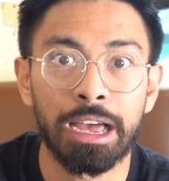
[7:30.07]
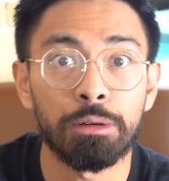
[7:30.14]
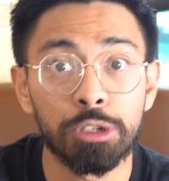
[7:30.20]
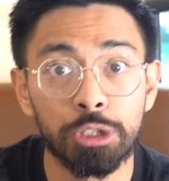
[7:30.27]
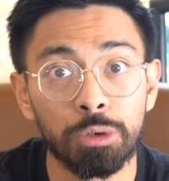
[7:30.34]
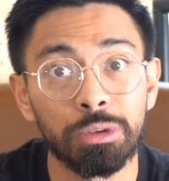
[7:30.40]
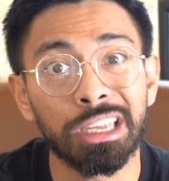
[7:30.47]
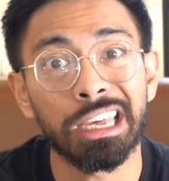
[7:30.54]
I
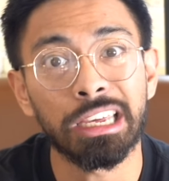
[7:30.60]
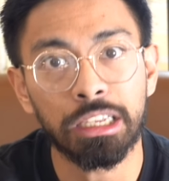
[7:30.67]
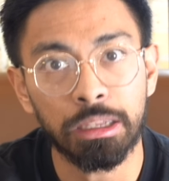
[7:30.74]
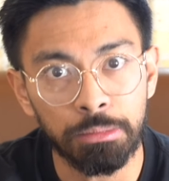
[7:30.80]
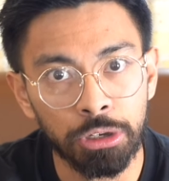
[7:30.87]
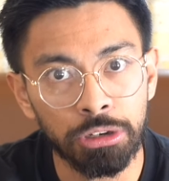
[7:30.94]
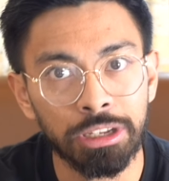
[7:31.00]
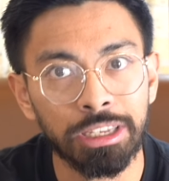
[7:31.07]
was okay
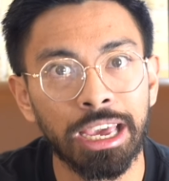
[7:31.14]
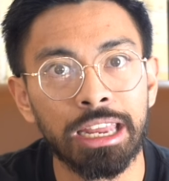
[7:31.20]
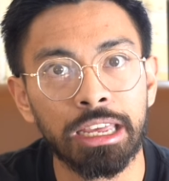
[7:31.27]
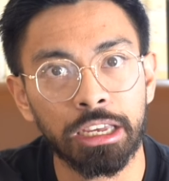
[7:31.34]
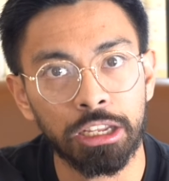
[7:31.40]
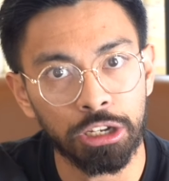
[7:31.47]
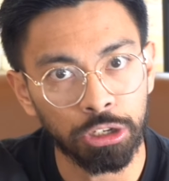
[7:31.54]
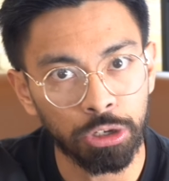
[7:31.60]

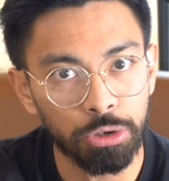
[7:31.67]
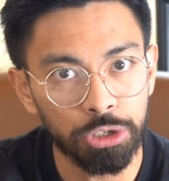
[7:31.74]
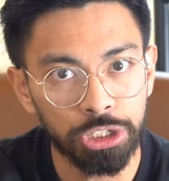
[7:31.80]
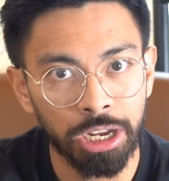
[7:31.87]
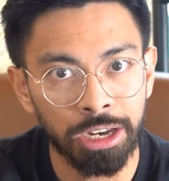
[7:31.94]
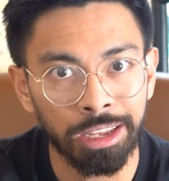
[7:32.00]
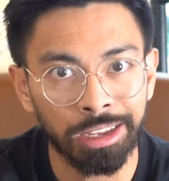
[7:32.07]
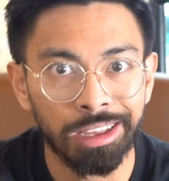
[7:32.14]
communicating and
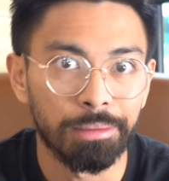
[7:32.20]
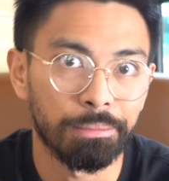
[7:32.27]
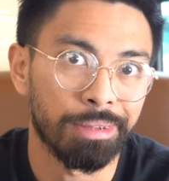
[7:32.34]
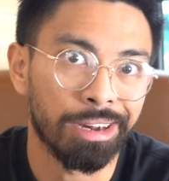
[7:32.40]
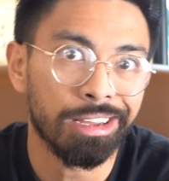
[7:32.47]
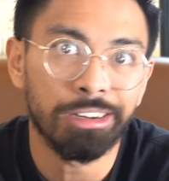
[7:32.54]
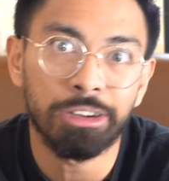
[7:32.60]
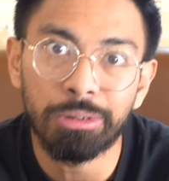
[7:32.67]
negotiating, but
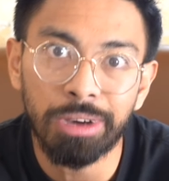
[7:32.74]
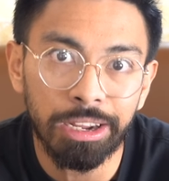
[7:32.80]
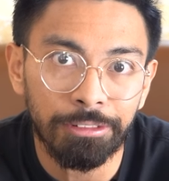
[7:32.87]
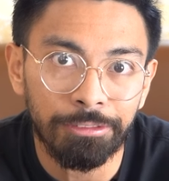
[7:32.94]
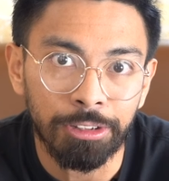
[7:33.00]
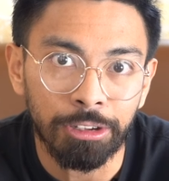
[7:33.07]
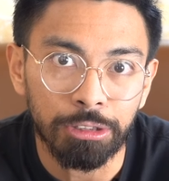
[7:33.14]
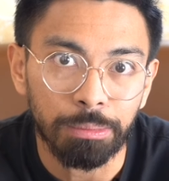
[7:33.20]
I didn't know how to
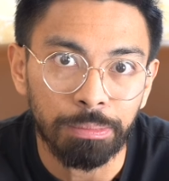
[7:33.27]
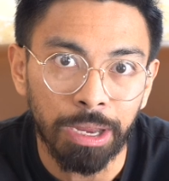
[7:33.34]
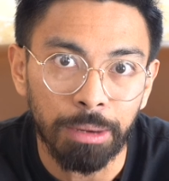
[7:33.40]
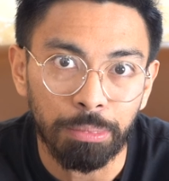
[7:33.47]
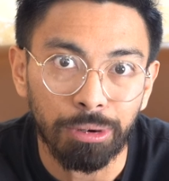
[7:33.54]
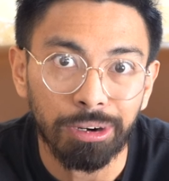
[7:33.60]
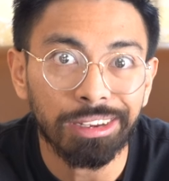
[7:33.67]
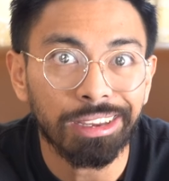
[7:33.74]
fill out the
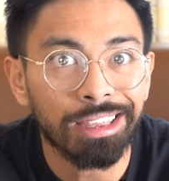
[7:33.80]
paperwork.